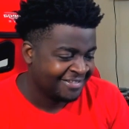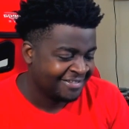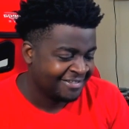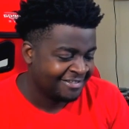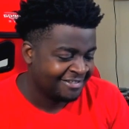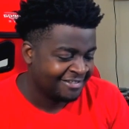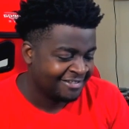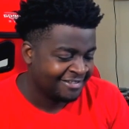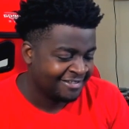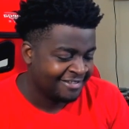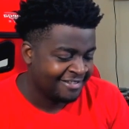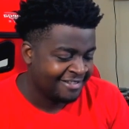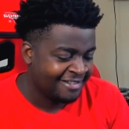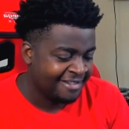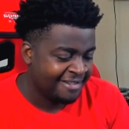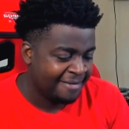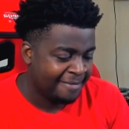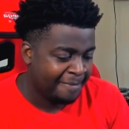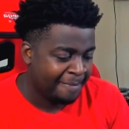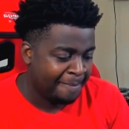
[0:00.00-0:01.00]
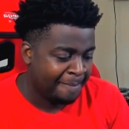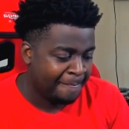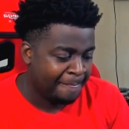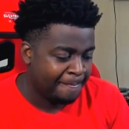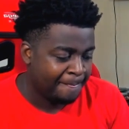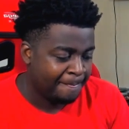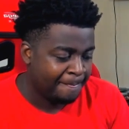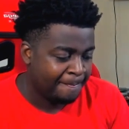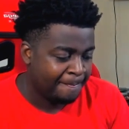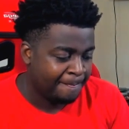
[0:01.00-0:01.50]

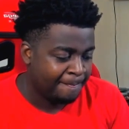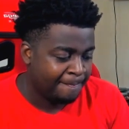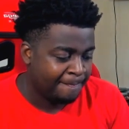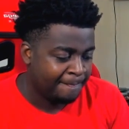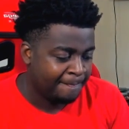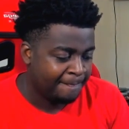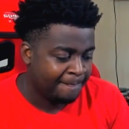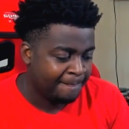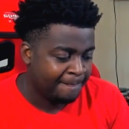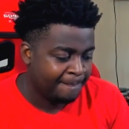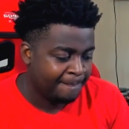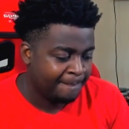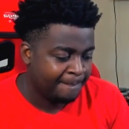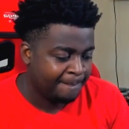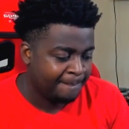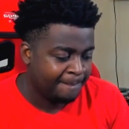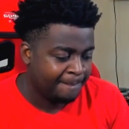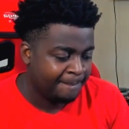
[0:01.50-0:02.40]
(no one is talking)